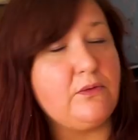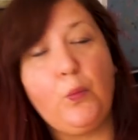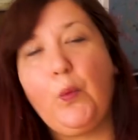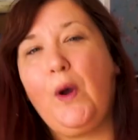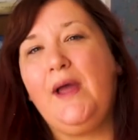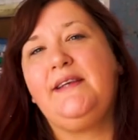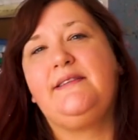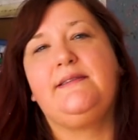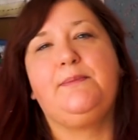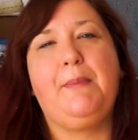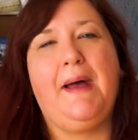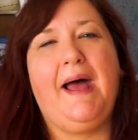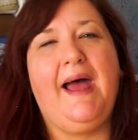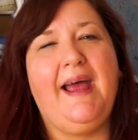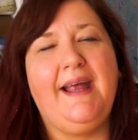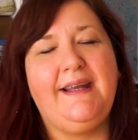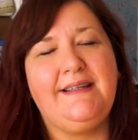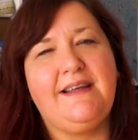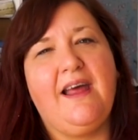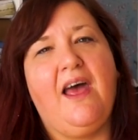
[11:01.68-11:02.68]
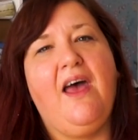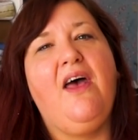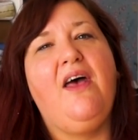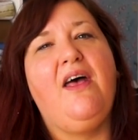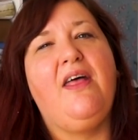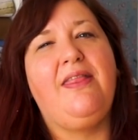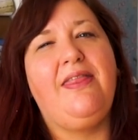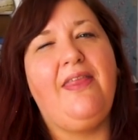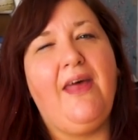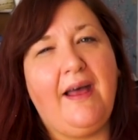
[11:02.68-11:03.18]
a waistband,
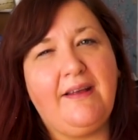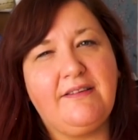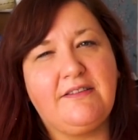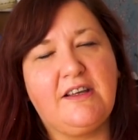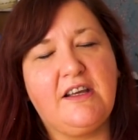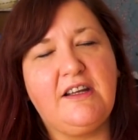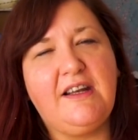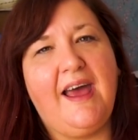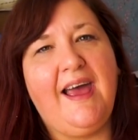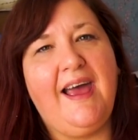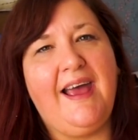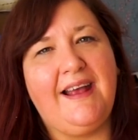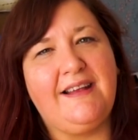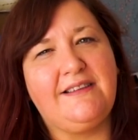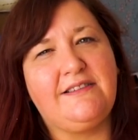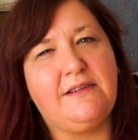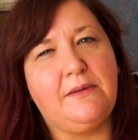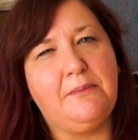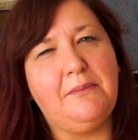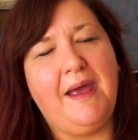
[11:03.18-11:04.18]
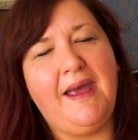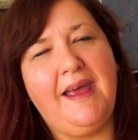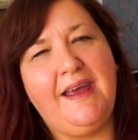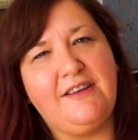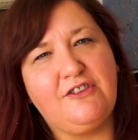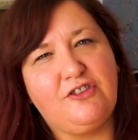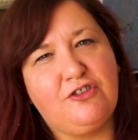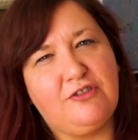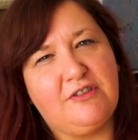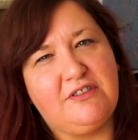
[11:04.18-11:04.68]
that's going to add some
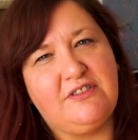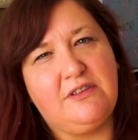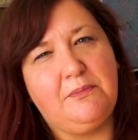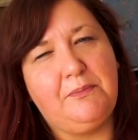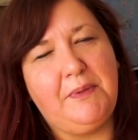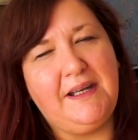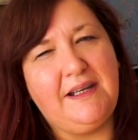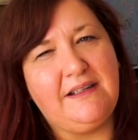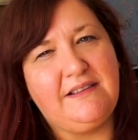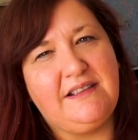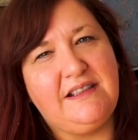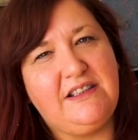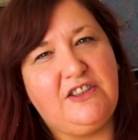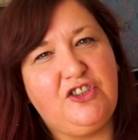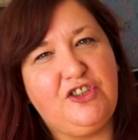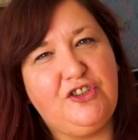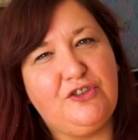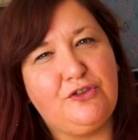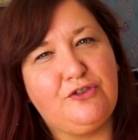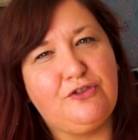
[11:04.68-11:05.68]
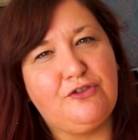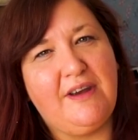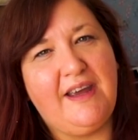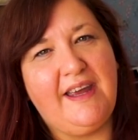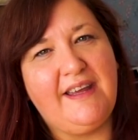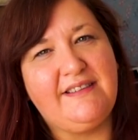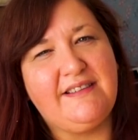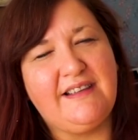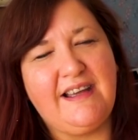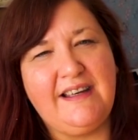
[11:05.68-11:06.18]
extra stability to your
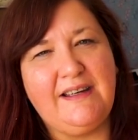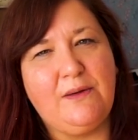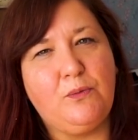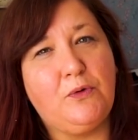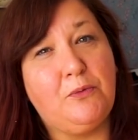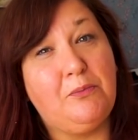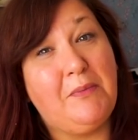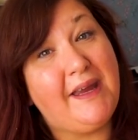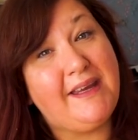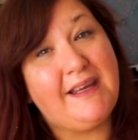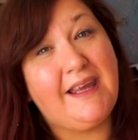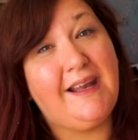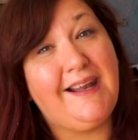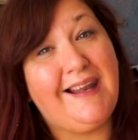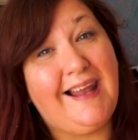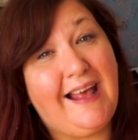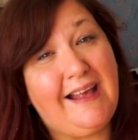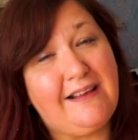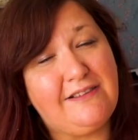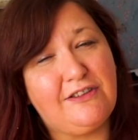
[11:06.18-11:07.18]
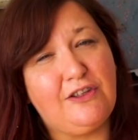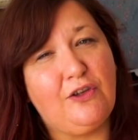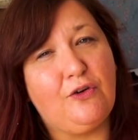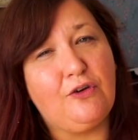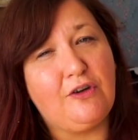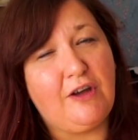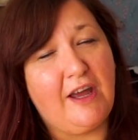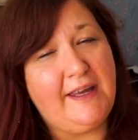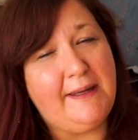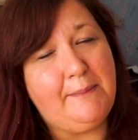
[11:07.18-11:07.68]
dress and it will make it last
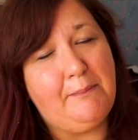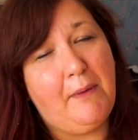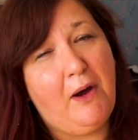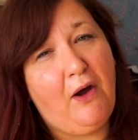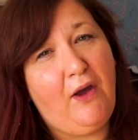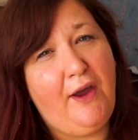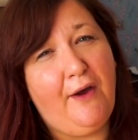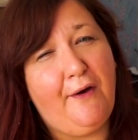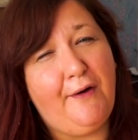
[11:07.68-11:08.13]
longer in my